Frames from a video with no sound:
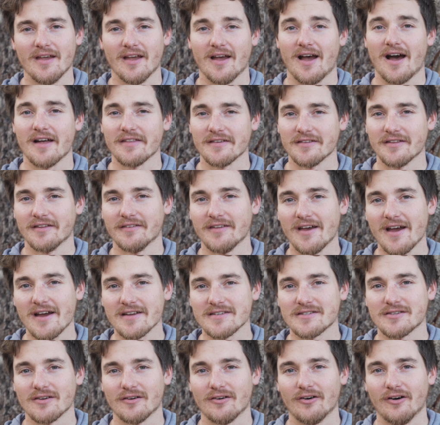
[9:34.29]
Other than
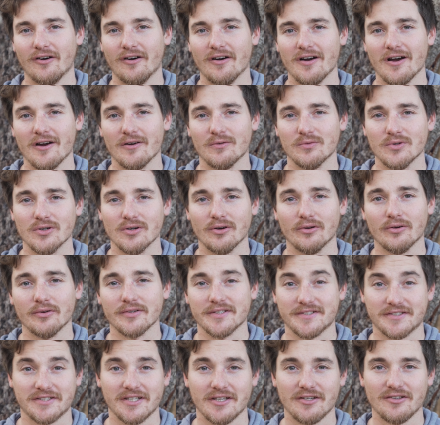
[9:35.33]
that, I will
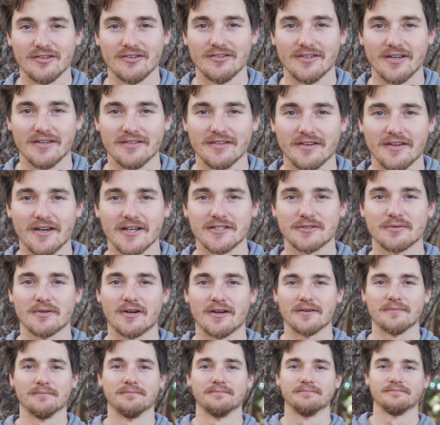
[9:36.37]
see you in the next
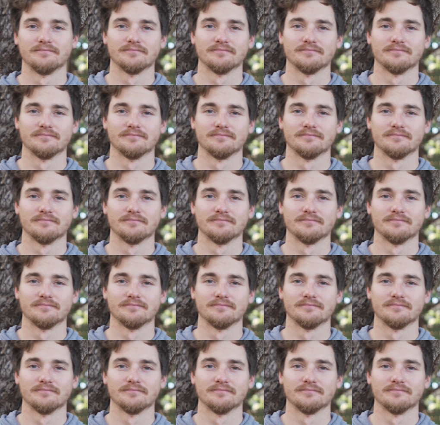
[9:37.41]
one.